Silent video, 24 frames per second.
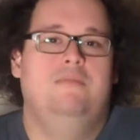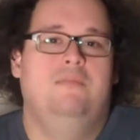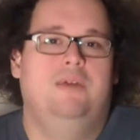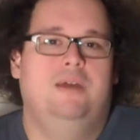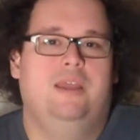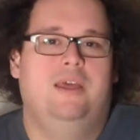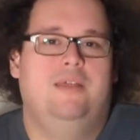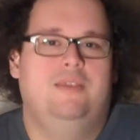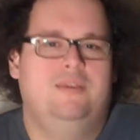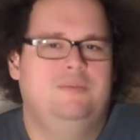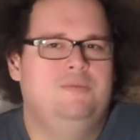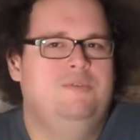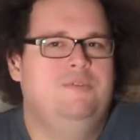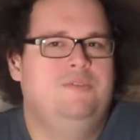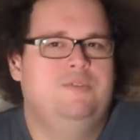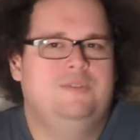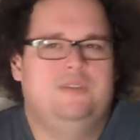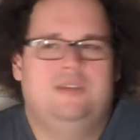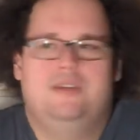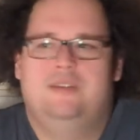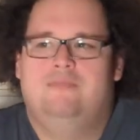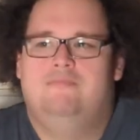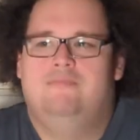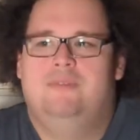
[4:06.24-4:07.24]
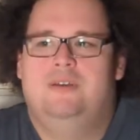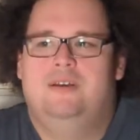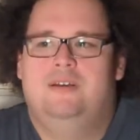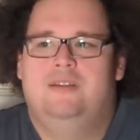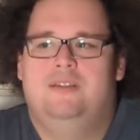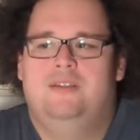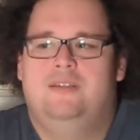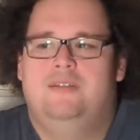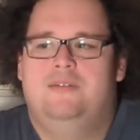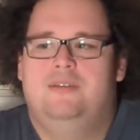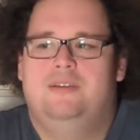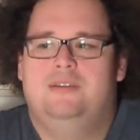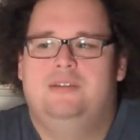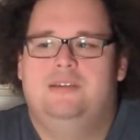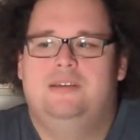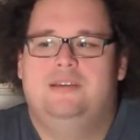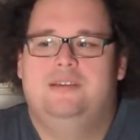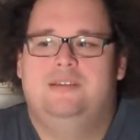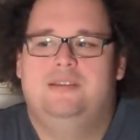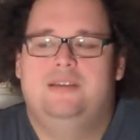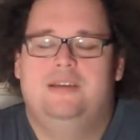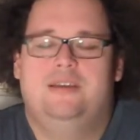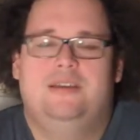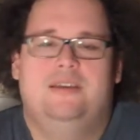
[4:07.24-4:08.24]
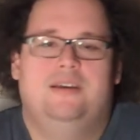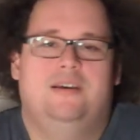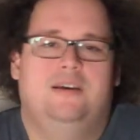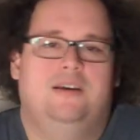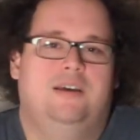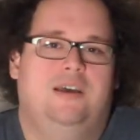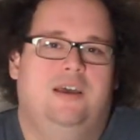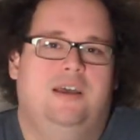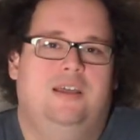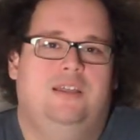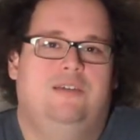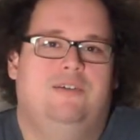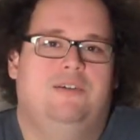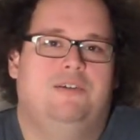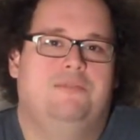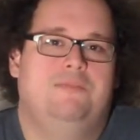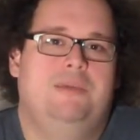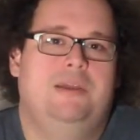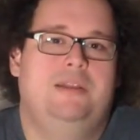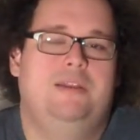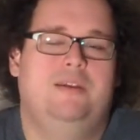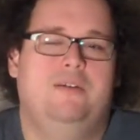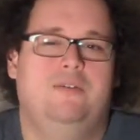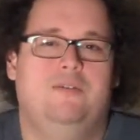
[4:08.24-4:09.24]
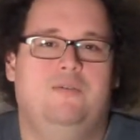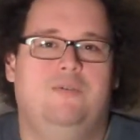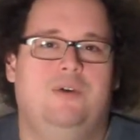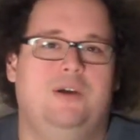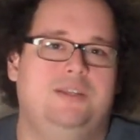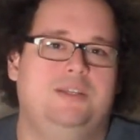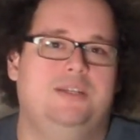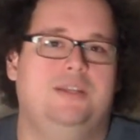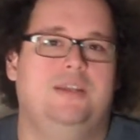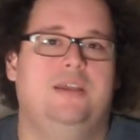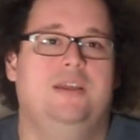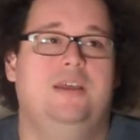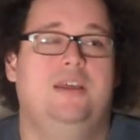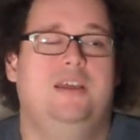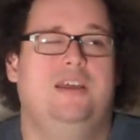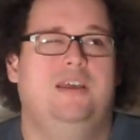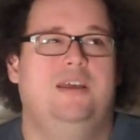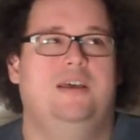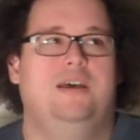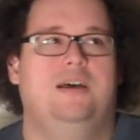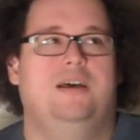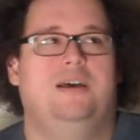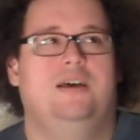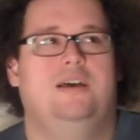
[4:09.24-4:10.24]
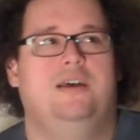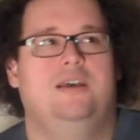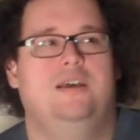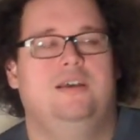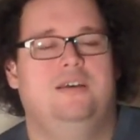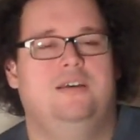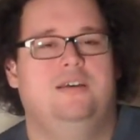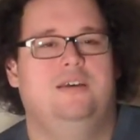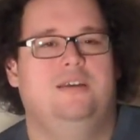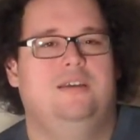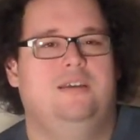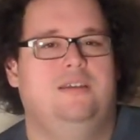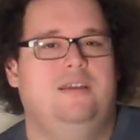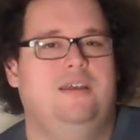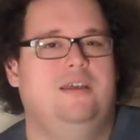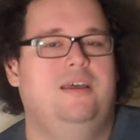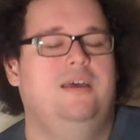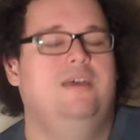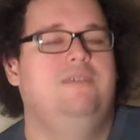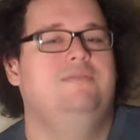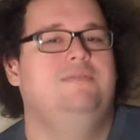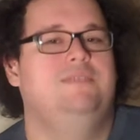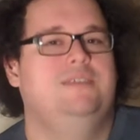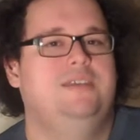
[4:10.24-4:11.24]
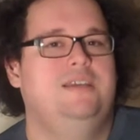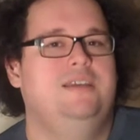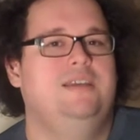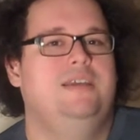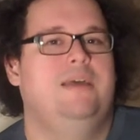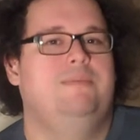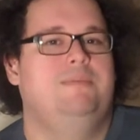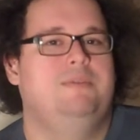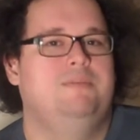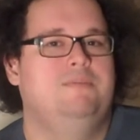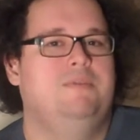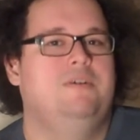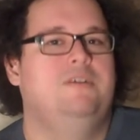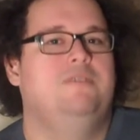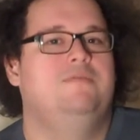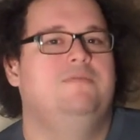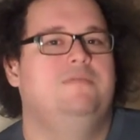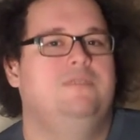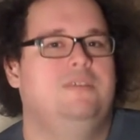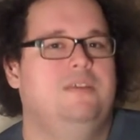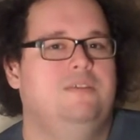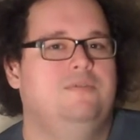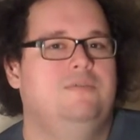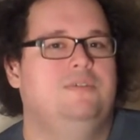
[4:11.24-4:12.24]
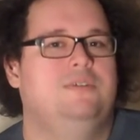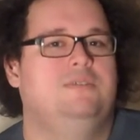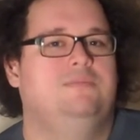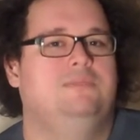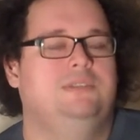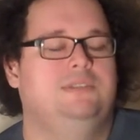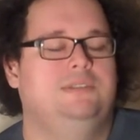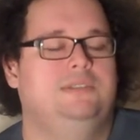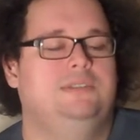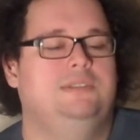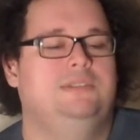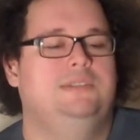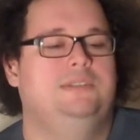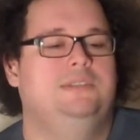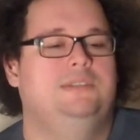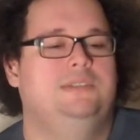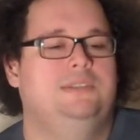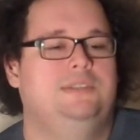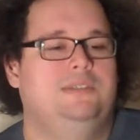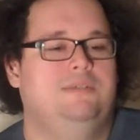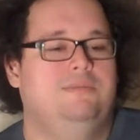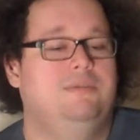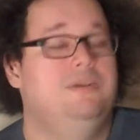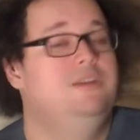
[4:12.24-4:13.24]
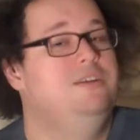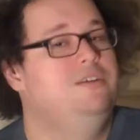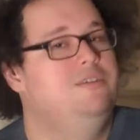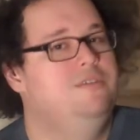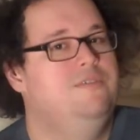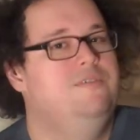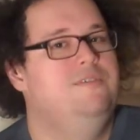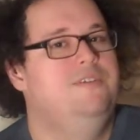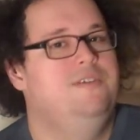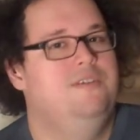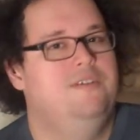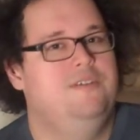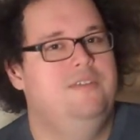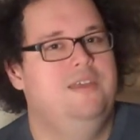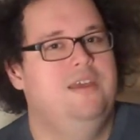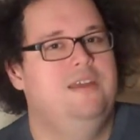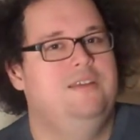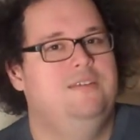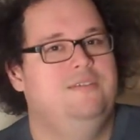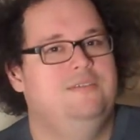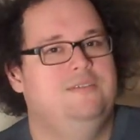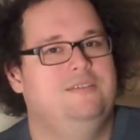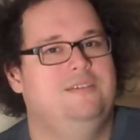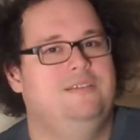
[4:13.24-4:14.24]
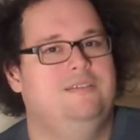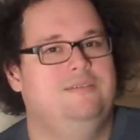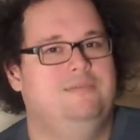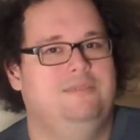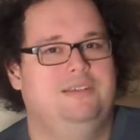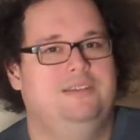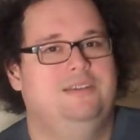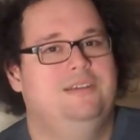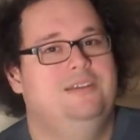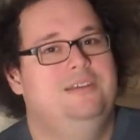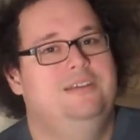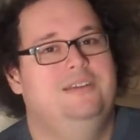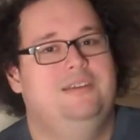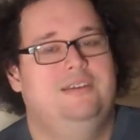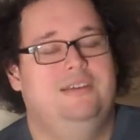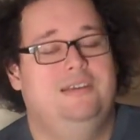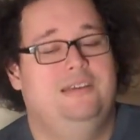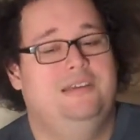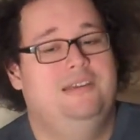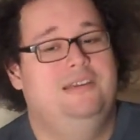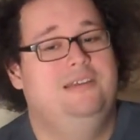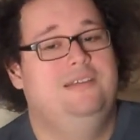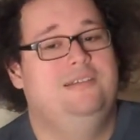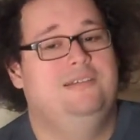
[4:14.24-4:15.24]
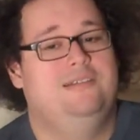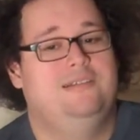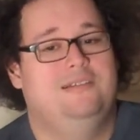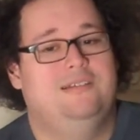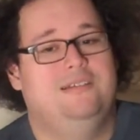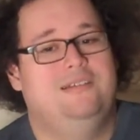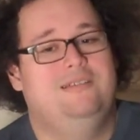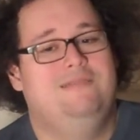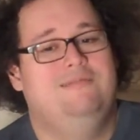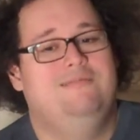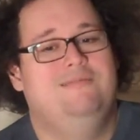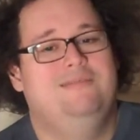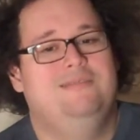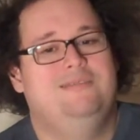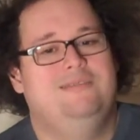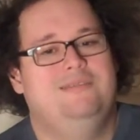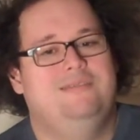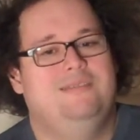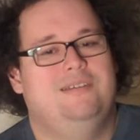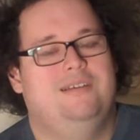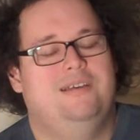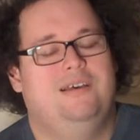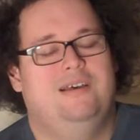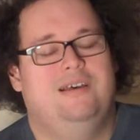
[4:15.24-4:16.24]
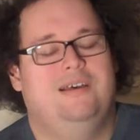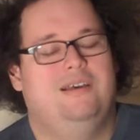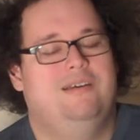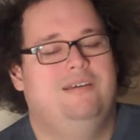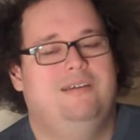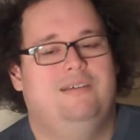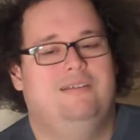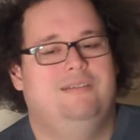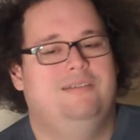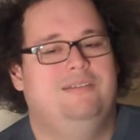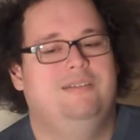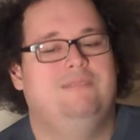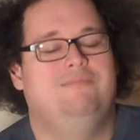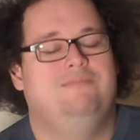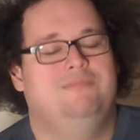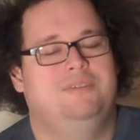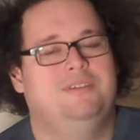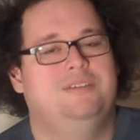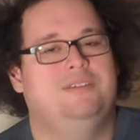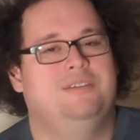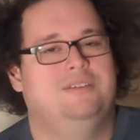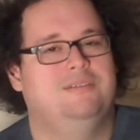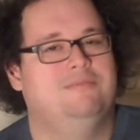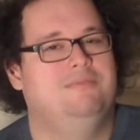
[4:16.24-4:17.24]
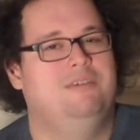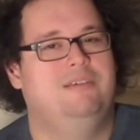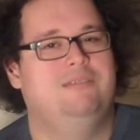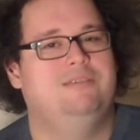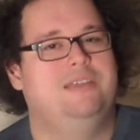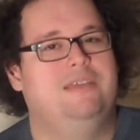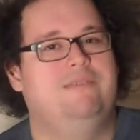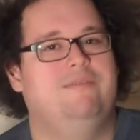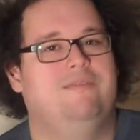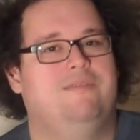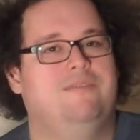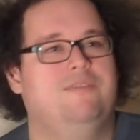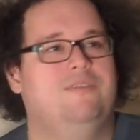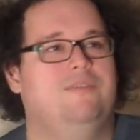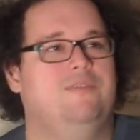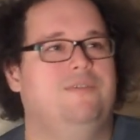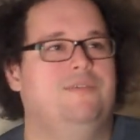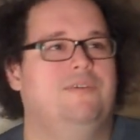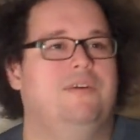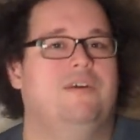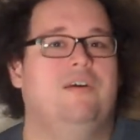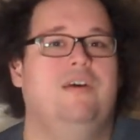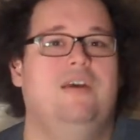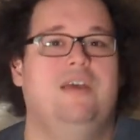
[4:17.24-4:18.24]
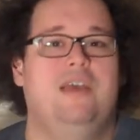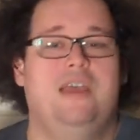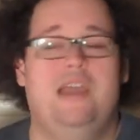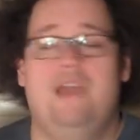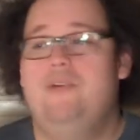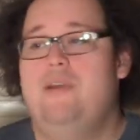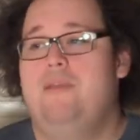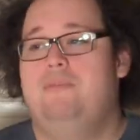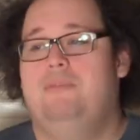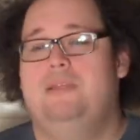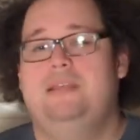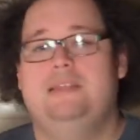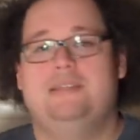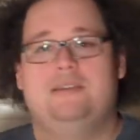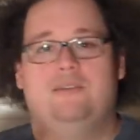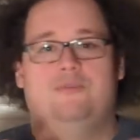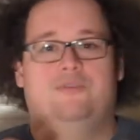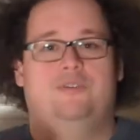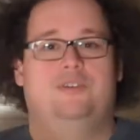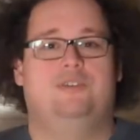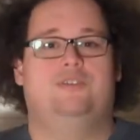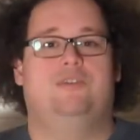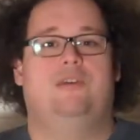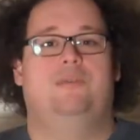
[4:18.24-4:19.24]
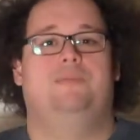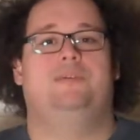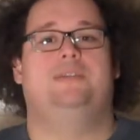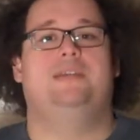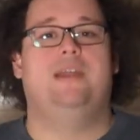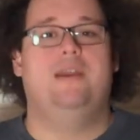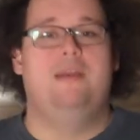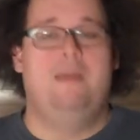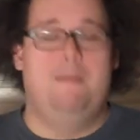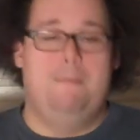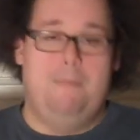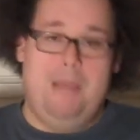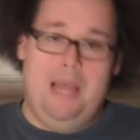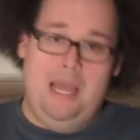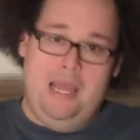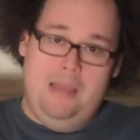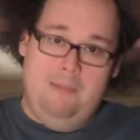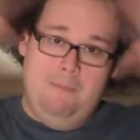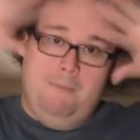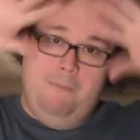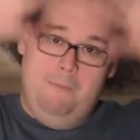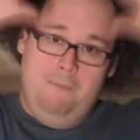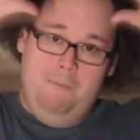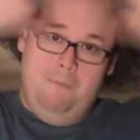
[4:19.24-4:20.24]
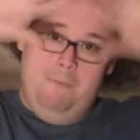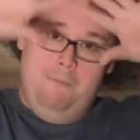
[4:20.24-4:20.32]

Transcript: But yeah, this movie was good. Nothing else I can say. I highly recommend it. Watch it. I have seen Captain Marvel, and well, I'm like, I'm gonna do a review on that. No, but it was. I'll save it for the review. Anyway, please comment, subscribe, and take care. Bye.